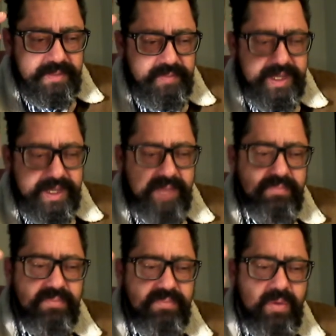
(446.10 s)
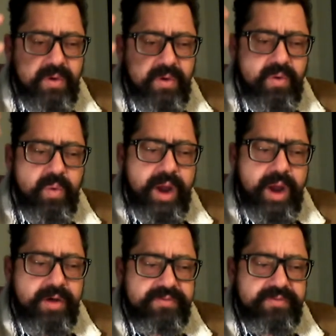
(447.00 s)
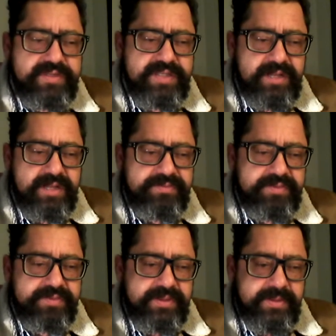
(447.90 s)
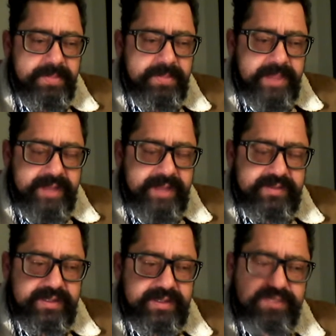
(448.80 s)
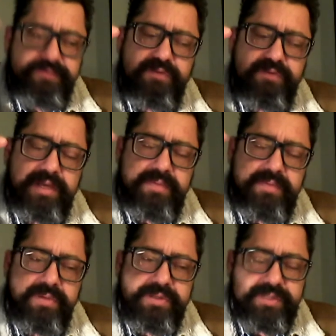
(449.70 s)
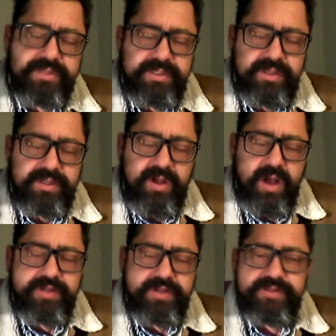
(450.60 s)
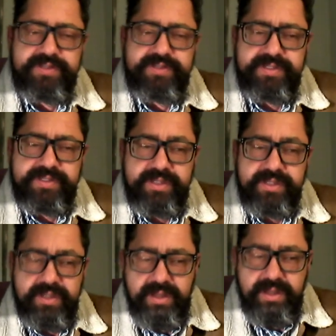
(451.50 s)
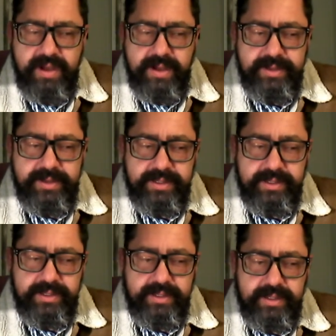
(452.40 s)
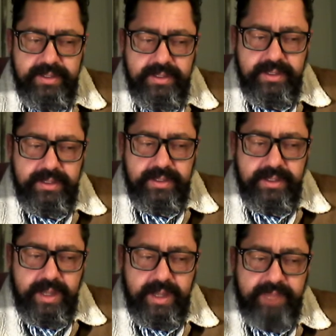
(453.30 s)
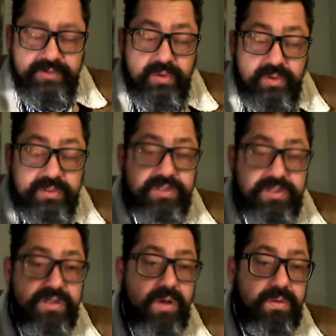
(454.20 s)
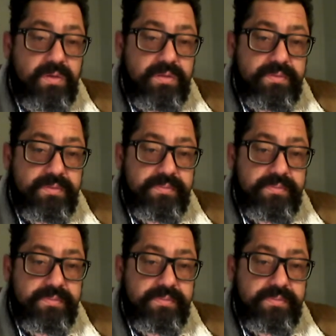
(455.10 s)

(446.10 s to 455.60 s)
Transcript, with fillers: become more aware of itself until it's fully immersed in consciousness, God, I have called soul.